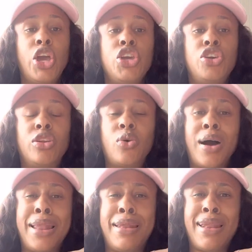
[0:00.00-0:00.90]
You know
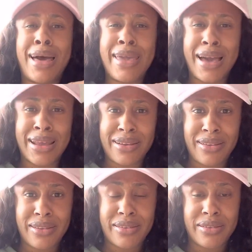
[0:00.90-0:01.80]
a
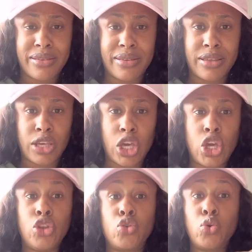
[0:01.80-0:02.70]
liar?
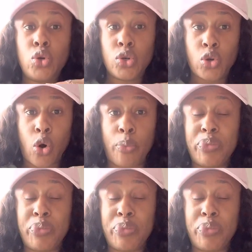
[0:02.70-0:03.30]
Do you know